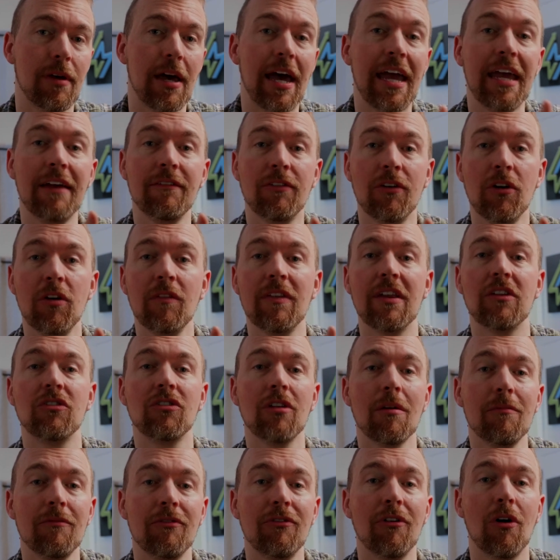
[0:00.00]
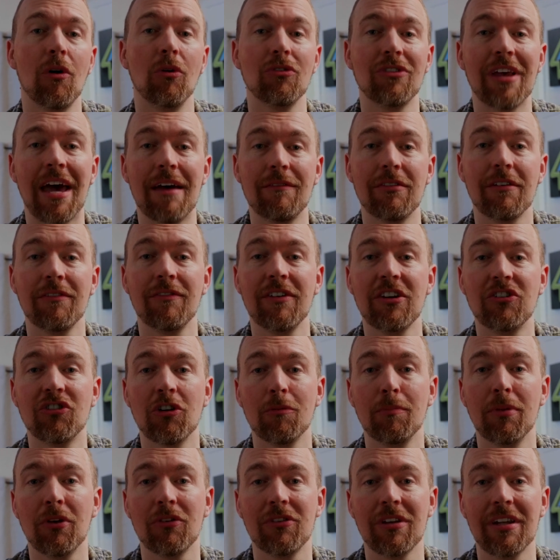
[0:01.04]
I have heard that some phones have the
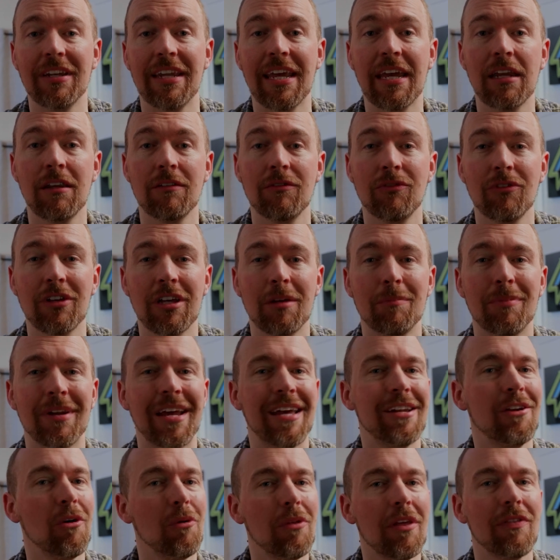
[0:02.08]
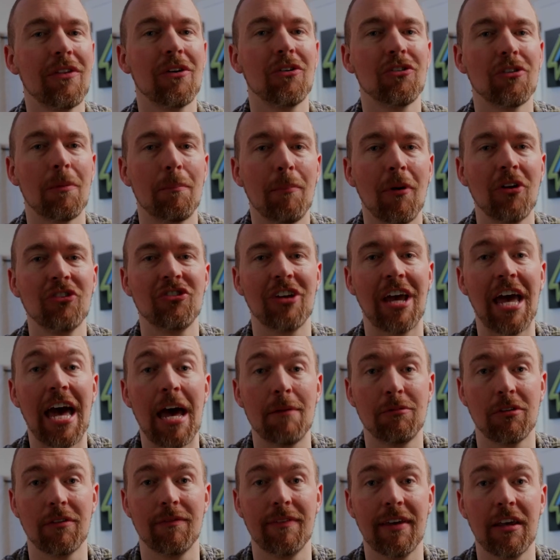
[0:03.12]
feature built in natively, but I know that there's a bunch of
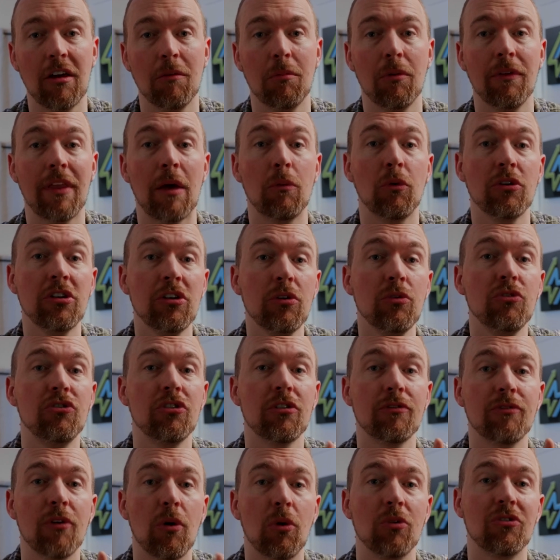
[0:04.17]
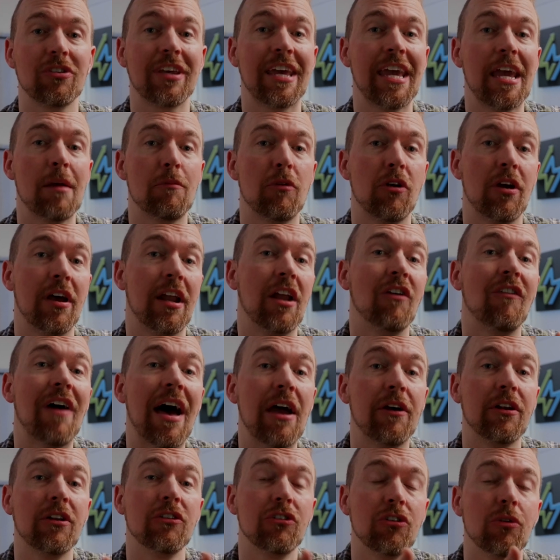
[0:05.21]
apps available that will use your phone's camera and
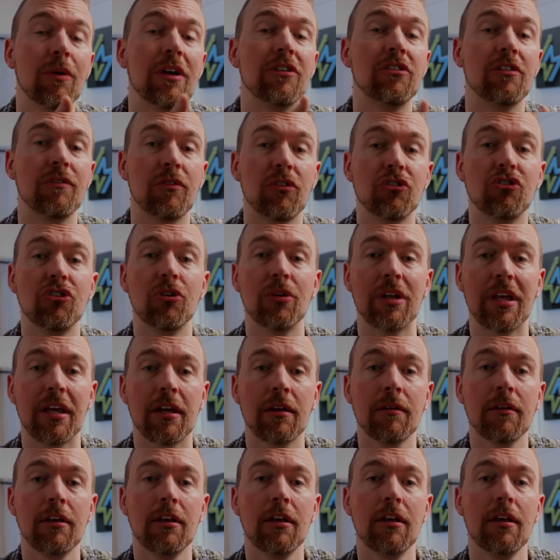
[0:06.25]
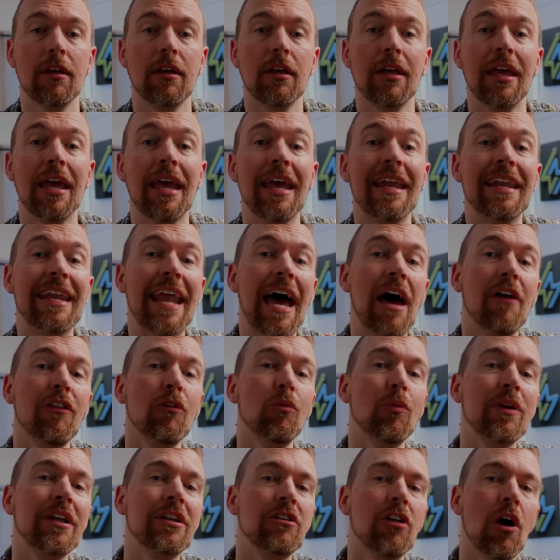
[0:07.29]
allow you to do interval shooting. Now
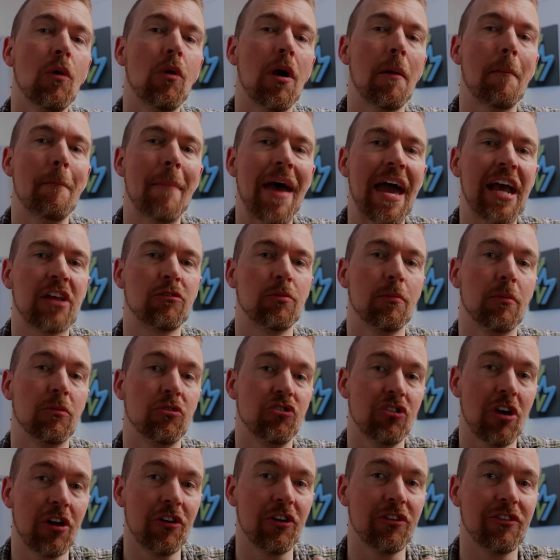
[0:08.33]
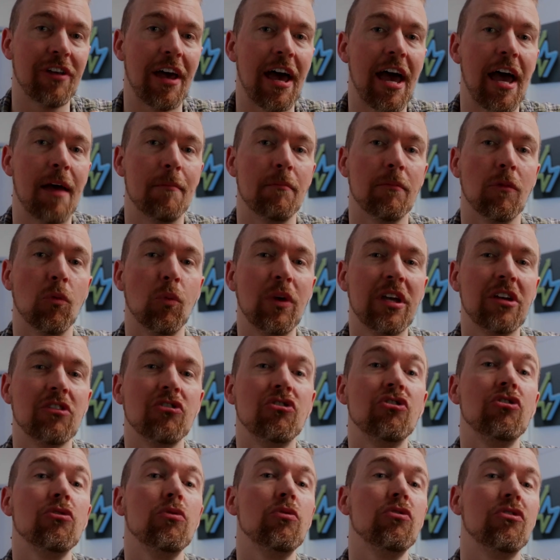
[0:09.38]
that we know our maximum shutter time, we can
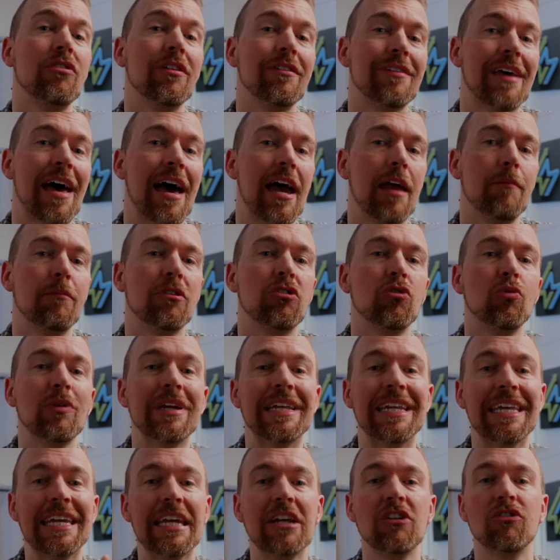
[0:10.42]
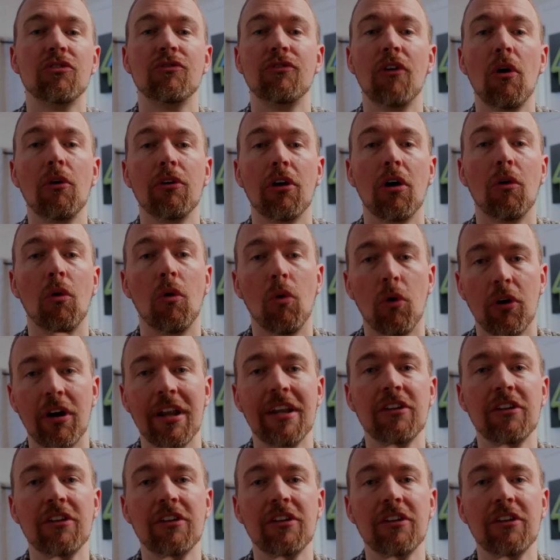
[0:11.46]
choose the time between each photo or